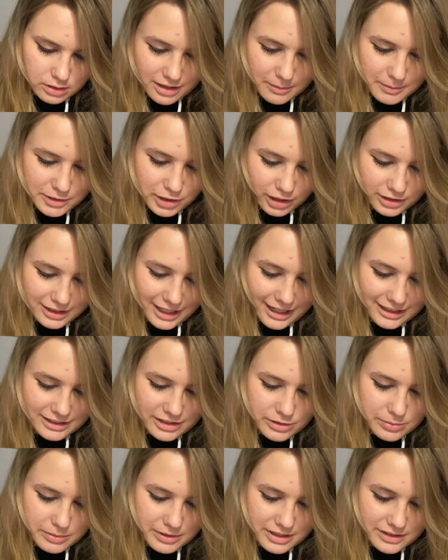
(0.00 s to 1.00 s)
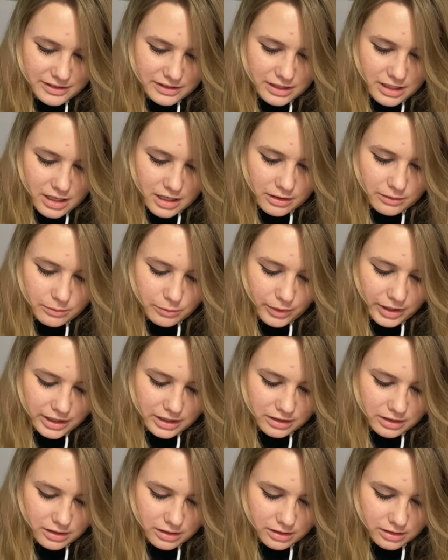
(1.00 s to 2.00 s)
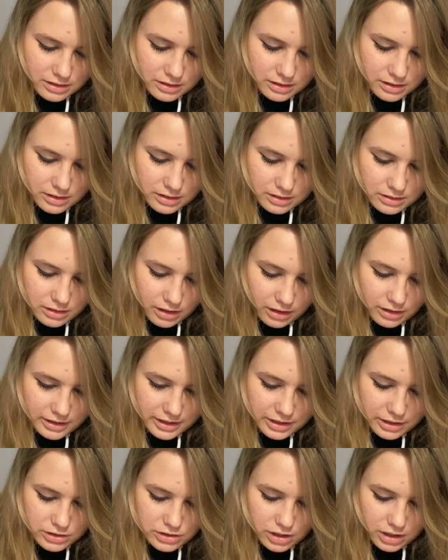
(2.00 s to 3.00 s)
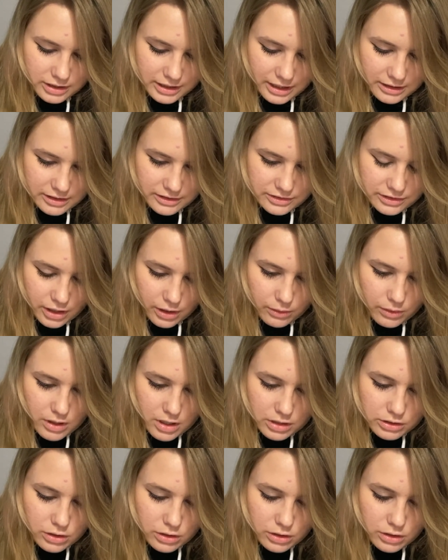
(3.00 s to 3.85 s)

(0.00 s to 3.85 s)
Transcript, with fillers: Let me talk to Agnes, please. Wait, talk later, Jug. Now let's go.